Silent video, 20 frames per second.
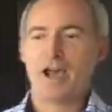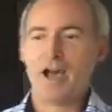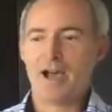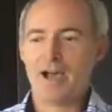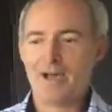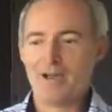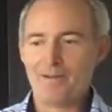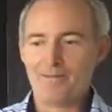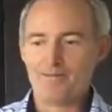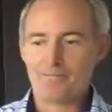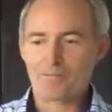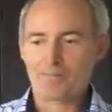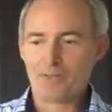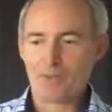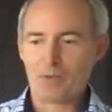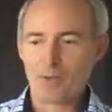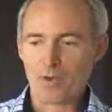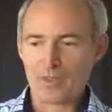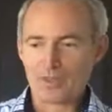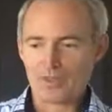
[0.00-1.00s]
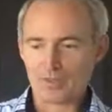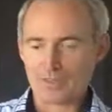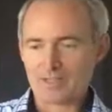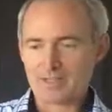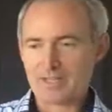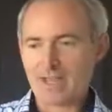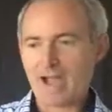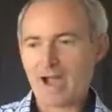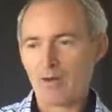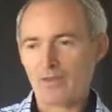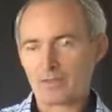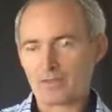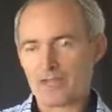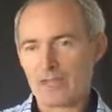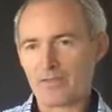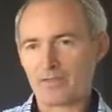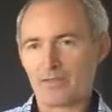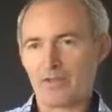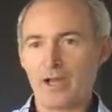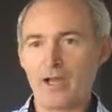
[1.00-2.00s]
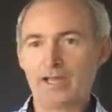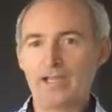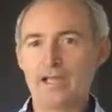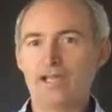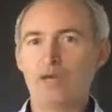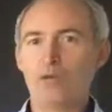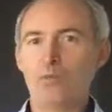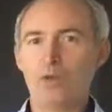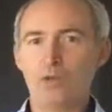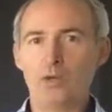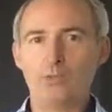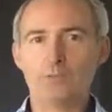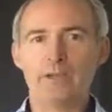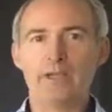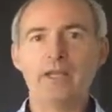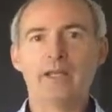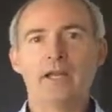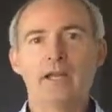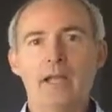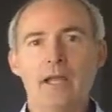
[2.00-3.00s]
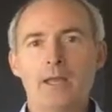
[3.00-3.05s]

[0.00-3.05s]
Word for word: um, whether it's now or down the line, it will be.